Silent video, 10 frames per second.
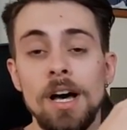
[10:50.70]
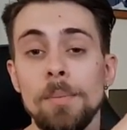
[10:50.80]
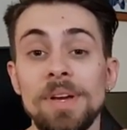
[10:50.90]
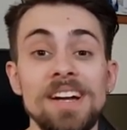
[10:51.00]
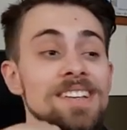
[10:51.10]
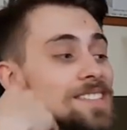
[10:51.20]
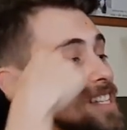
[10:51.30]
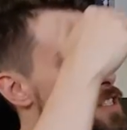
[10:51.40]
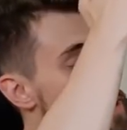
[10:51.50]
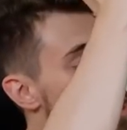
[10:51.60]
because
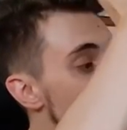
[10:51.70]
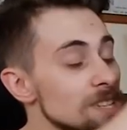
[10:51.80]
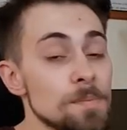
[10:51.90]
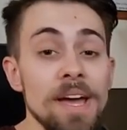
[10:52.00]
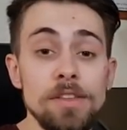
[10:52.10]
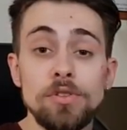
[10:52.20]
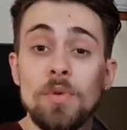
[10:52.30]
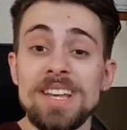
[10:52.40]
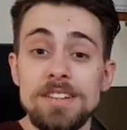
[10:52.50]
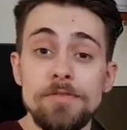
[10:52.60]
this video was made on the
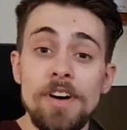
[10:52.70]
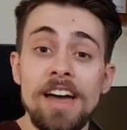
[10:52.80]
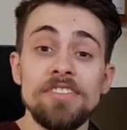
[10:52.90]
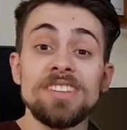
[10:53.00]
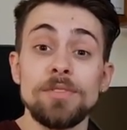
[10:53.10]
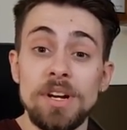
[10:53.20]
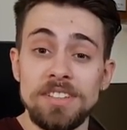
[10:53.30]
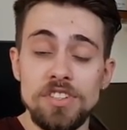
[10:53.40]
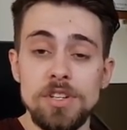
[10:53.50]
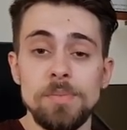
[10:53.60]
Ryzen 5
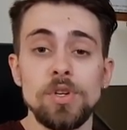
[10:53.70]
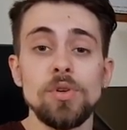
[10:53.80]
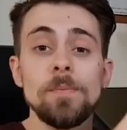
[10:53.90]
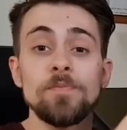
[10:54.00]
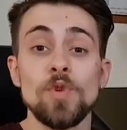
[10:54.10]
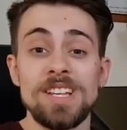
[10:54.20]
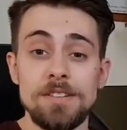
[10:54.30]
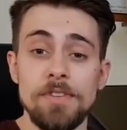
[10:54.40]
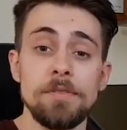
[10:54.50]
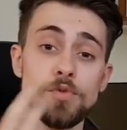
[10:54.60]
integrated GPU,
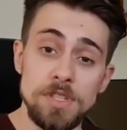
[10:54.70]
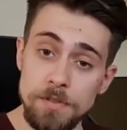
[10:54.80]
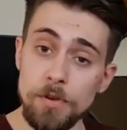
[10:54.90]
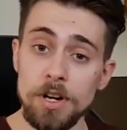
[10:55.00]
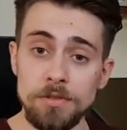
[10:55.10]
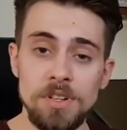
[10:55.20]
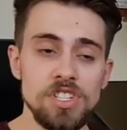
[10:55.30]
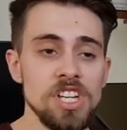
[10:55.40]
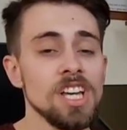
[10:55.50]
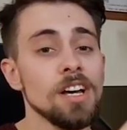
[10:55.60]
Ryzen 5
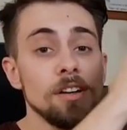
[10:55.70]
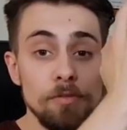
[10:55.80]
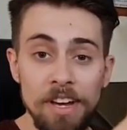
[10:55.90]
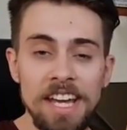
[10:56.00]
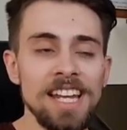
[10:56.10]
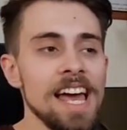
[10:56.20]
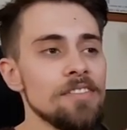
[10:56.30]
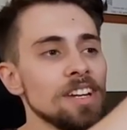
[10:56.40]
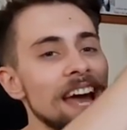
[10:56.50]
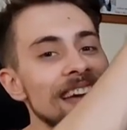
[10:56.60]
2400G, Vega
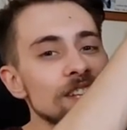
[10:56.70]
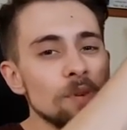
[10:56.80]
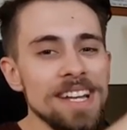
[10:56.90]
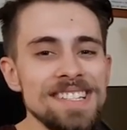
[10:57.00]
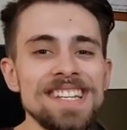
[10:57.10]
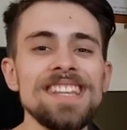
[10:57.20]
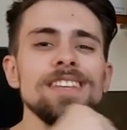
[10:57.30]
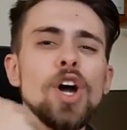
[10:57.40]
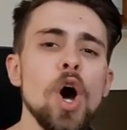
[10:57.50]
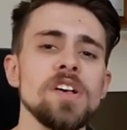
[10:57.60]
11, and you can see
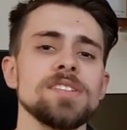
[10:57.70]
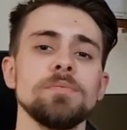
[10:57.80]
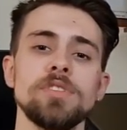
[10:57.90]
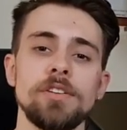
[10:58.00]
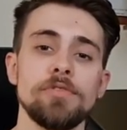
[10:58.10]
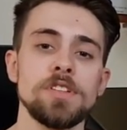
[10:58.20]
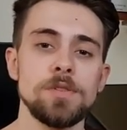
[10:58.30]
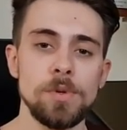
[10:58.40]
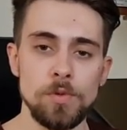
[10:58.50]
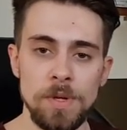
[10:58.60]
the awesome
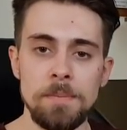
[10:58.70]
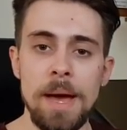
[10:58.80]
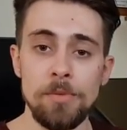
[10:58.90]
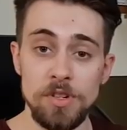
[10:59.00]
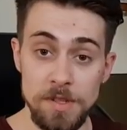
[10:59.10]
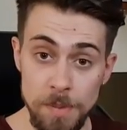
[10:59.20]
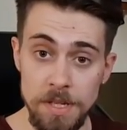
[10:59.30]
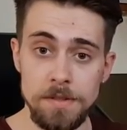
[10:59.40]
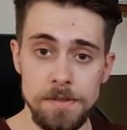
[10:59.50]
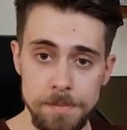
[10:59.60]
difference between memory
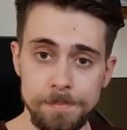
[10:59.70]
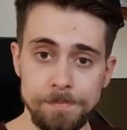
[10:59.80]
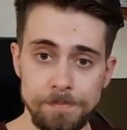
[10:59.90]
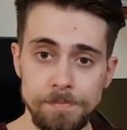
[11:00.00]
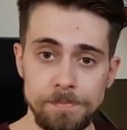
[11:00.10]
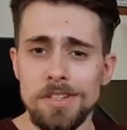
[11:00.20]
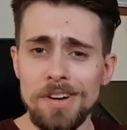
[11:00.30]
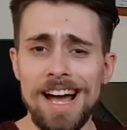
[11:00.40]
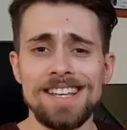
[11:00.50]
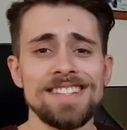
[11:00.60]
speeds.
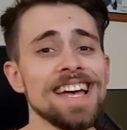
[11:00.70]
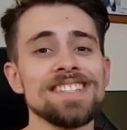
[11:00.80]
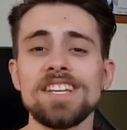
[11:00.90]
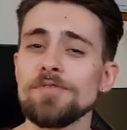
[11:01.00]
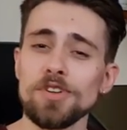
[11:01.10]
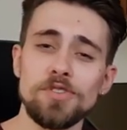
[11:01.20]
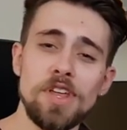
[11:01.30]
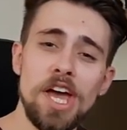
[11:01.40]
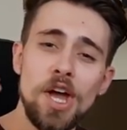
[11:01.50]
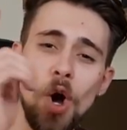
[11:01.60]
So guys, that's it for
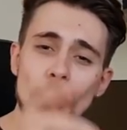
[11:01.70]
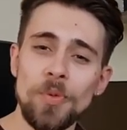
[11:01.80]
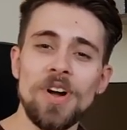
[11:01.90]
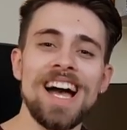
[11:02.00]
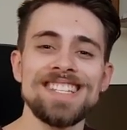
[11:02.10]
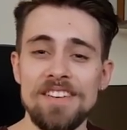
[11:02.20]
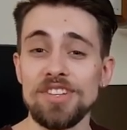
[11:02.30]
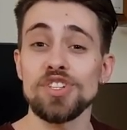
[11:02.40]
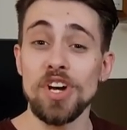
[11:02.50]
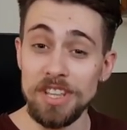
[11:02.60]
today. Hope you guys have
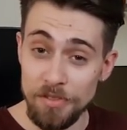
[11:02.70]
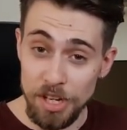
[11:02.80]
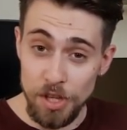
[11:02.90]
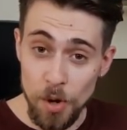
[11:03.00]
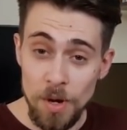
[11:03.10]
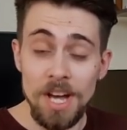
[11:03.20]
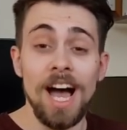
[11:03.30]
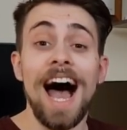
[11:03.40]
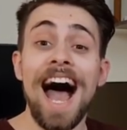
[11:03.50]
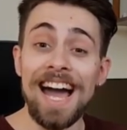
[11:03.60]
enjoyed the video.
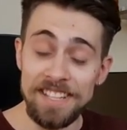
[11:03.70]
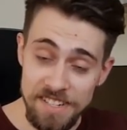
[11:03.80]
I